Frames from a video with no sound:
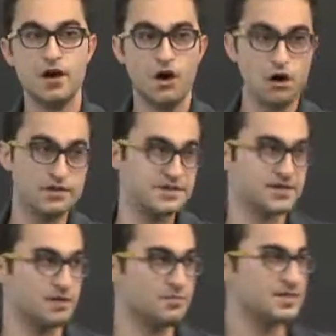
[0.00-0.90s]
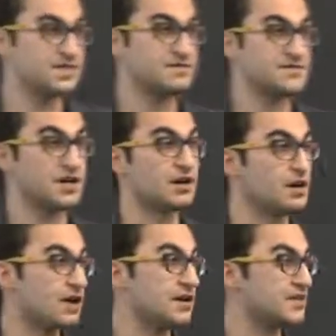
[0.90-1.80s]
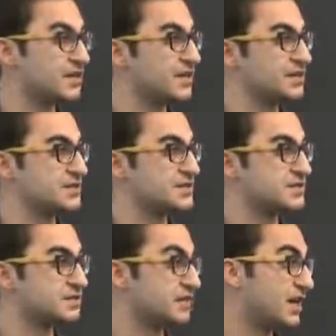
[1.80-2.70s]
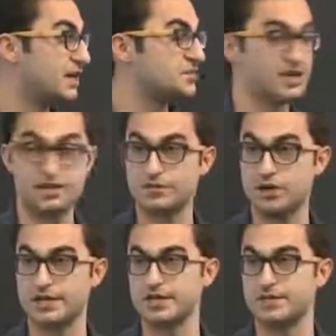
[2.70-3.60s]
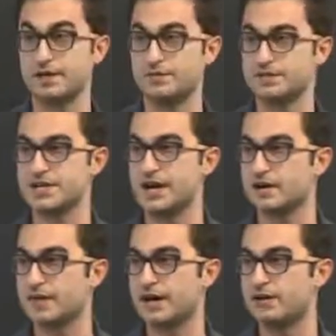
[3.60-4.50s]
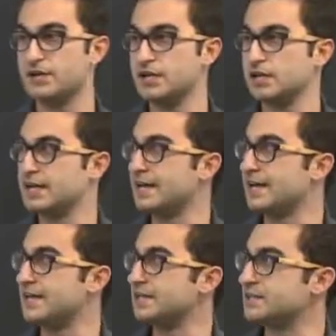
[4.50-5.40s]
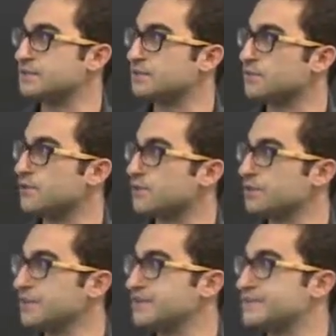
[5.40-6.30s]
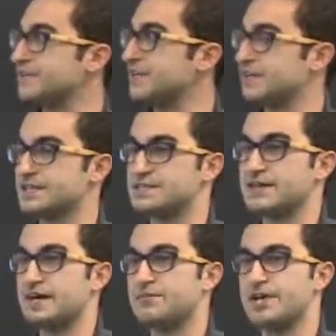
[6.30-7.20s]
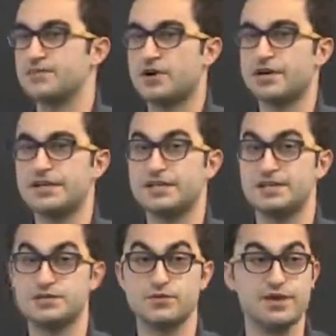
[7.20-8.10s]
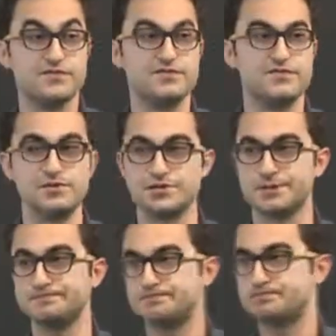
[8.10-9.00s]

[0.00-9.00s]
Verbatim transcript: All these companies have done a lot of things like paid marketing that I'm going to talk about. And what we're really seeing is that paid marketing is the wave of the future.